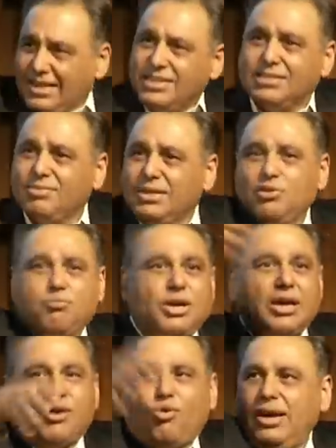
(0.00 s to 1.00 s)
like this one. You
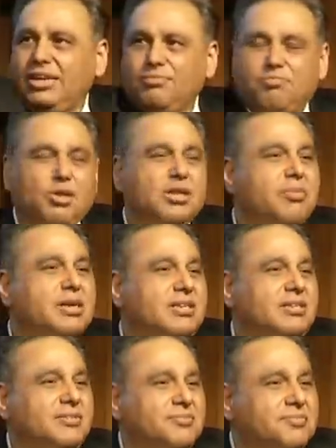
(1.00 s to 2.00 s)
put a coin, you pull the
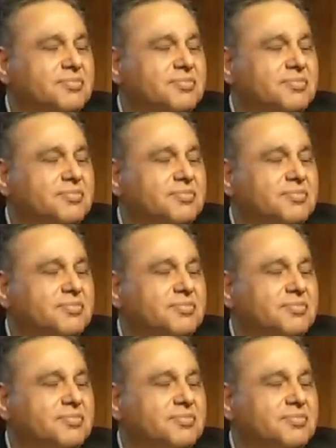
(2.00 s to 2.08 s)
button.